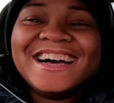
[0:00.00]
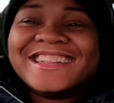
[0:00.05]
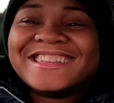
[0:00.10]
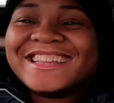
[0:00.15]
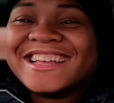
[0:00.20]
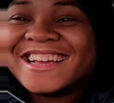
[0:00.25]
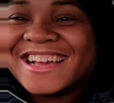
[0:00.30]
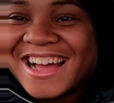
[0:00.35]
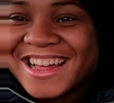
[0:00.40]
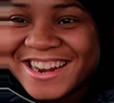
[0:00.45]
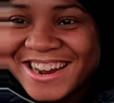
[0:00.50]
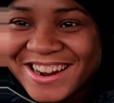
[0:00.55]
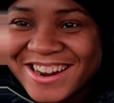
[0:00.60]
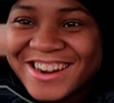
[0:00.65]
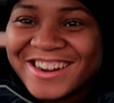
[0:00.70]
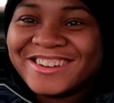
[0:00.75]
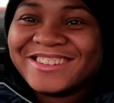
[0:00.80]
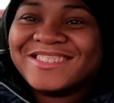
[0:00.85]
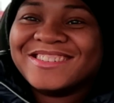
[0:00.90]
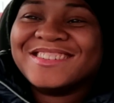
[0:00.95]
I think I'd
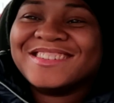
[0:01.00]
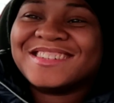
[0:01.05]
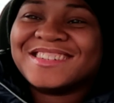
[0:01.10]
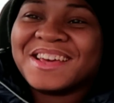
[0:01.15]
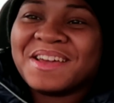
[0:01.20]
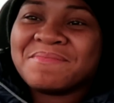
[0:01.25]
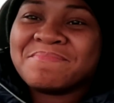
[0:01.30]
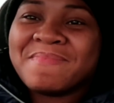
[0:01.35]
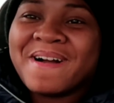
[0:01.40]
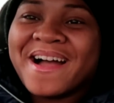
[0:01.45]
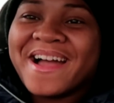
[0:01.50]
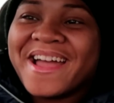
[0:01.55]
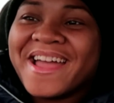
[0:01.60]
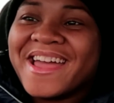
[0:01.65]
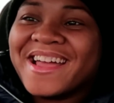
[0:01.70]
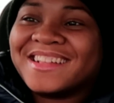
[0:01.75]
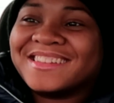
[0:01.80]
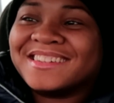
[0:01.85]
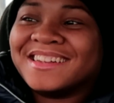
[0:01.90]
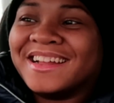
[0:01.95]
heard you say my
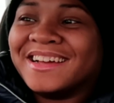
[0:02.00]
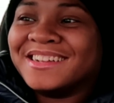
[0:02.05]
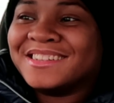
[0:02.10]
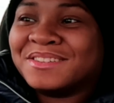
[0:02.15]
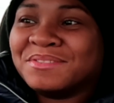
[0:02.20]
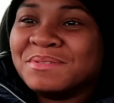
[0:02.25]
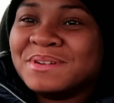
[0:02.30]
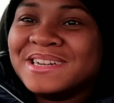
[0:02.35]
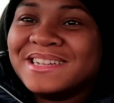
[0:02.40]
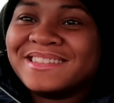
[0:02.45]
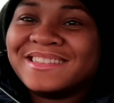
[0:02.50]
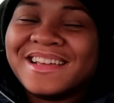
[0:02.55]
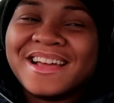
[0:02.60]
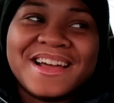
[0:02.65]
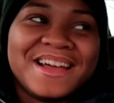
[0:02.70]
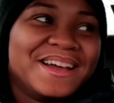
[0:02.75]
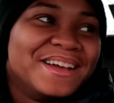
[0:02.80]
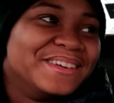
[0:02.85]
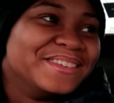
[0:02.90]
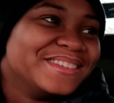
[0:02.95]
ex like 20
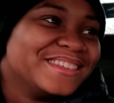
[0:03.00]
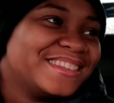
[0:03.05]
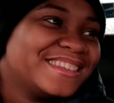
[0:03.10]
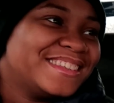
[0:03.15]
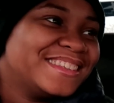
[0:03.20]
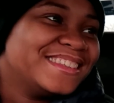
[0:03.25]
times.